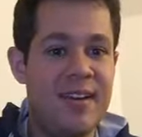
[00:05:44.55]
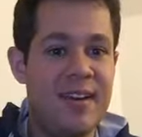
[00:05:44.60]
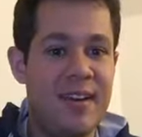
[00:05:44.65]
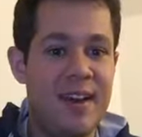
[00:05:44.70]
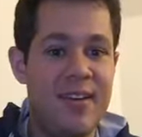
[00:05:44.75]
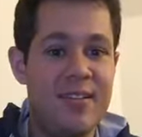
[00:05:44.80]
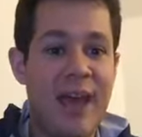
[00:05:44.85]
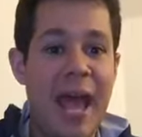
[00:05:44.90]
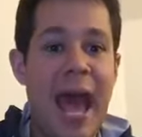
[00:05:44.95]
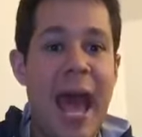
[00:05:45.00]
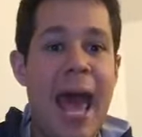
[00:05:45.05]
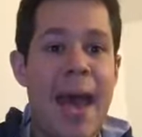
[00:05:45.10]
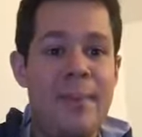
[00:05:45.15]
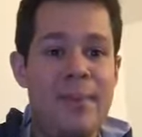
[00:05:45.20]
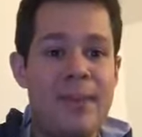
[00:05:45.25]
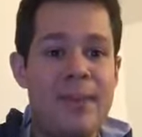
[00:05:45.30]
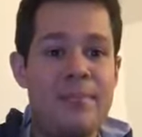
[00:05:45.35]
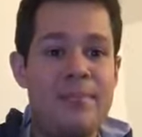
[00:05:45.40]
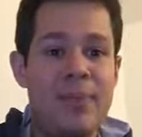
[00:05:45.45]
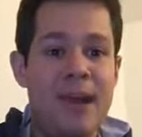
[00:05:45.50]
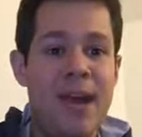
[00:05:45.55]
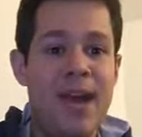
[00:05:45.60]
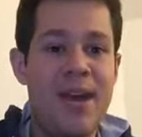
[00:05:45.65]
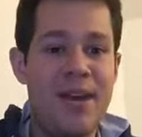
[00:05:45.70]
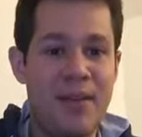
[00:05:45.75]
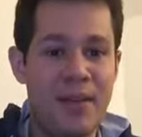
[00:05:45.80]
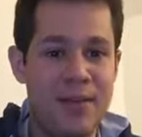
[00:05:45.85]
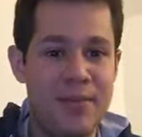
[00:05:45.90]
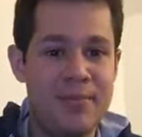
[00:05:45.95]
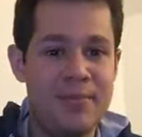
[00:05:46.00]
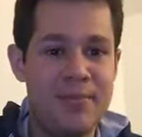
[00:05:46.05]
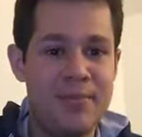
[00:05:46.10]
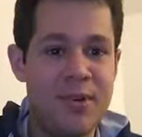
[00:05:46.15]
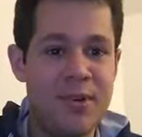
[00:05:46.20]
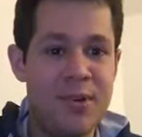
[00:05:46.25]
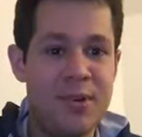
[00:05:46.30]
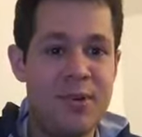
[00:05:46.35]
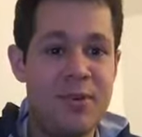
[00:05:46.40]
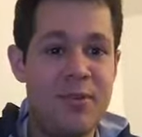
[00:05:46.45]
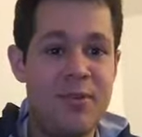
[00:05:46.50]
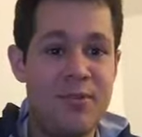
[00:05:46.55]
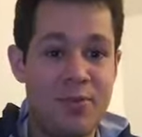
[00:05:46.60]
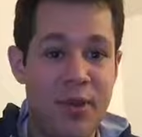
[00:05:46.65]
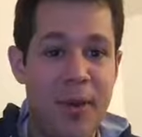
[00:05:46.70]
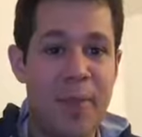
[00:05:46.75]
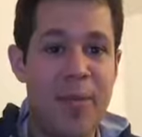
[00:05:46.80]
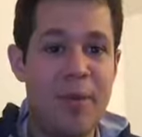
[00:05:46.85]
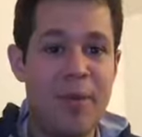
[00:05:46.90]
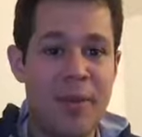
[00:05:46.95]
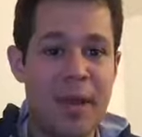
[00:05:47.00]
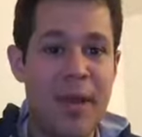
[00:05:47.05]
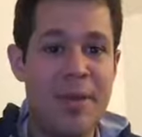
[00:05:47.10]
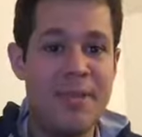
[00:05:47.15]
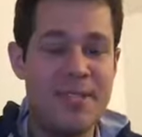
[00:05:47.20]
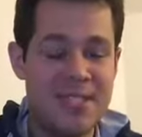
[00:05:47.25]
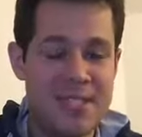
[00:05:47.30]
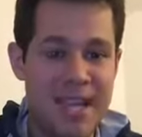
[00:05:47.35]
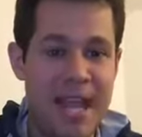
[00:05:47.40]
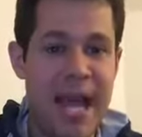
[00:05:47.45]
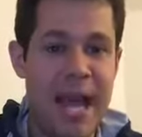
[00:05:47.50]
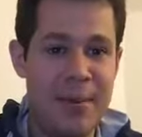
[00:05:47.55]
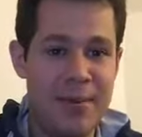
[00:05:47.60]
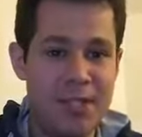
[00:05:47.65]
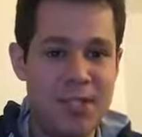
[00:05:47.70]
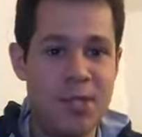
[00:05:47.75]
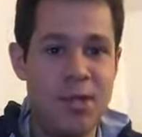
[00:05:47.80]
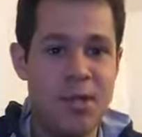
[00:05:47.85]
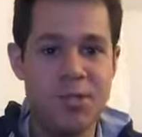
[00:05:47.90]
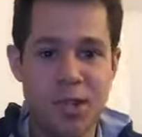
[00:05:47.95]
Abby Barham, who from the Ramses and Abby show.